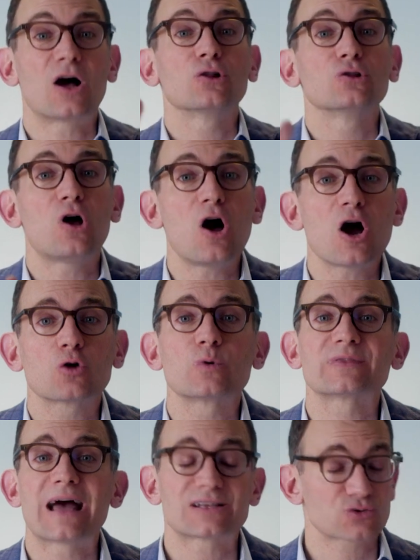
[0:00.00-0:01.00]
along
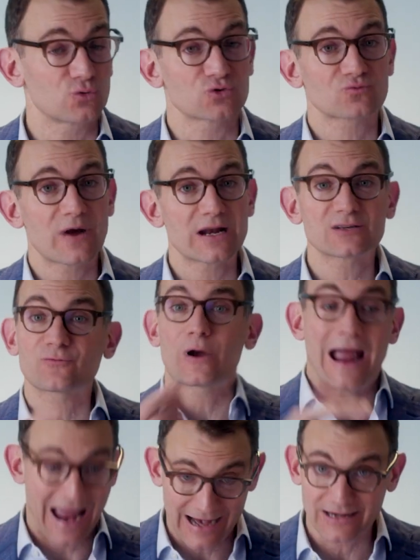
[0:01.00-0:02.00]
with that school's ratings
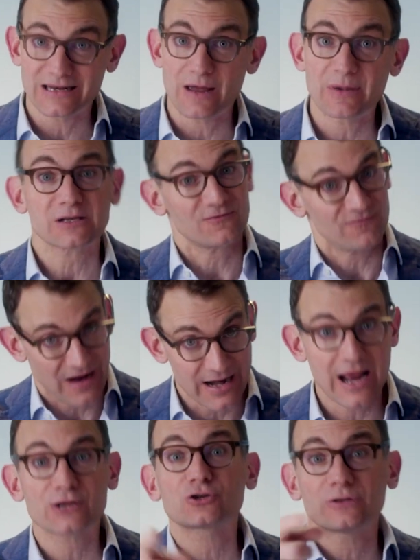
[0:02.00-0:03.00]
for academics,
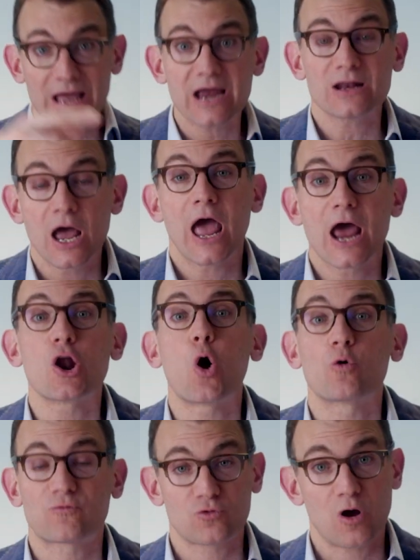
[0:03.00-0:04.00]
financial aid, and
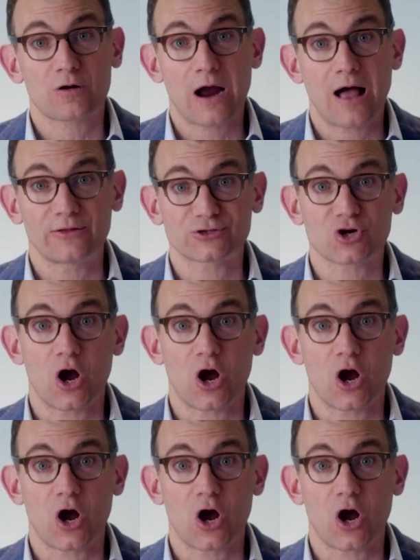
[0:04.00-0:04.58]
overall college